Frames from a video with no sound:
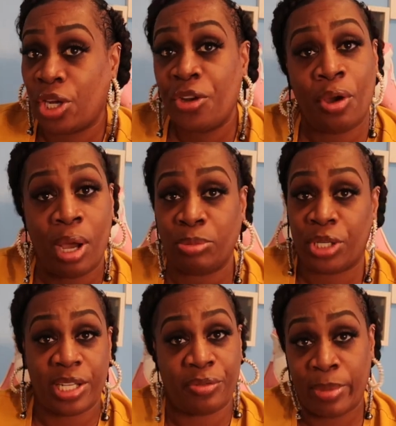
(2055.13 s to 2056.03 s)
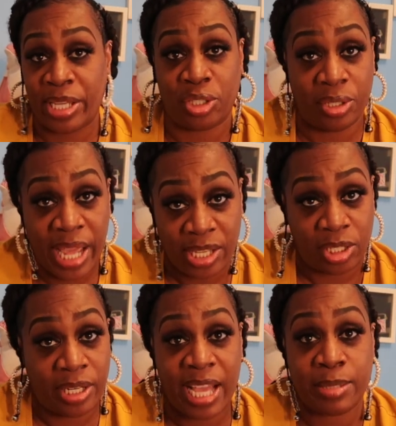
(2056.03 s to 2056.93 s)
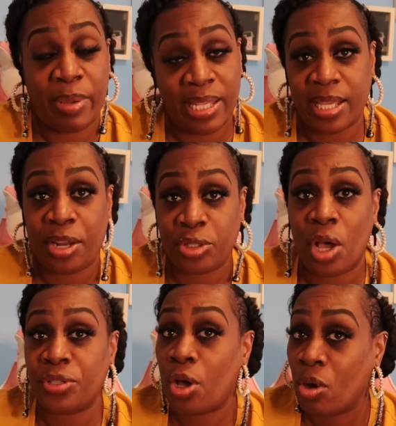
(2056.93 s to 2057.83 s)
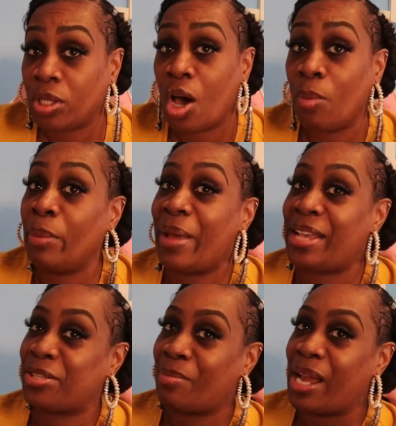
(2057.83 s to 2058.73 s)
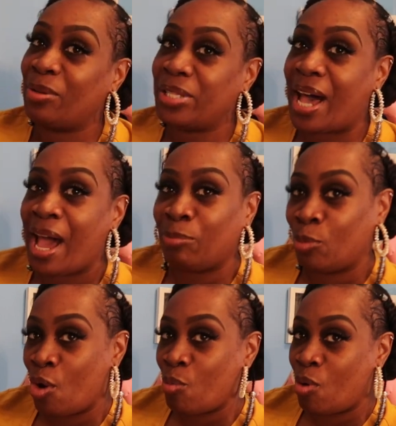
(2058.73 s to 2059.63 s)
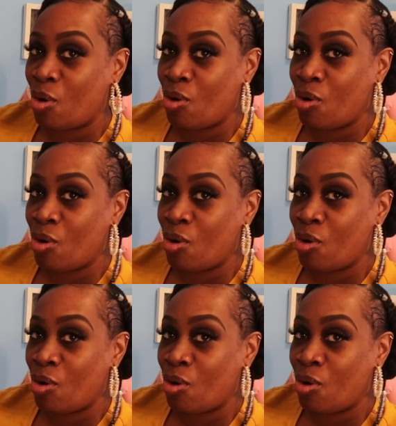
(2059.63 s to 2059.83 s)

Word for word: Y'all know I'm Transformation Nation. That's based out of Tulsa, Oklahoma. Pastor Michael Todd. Woo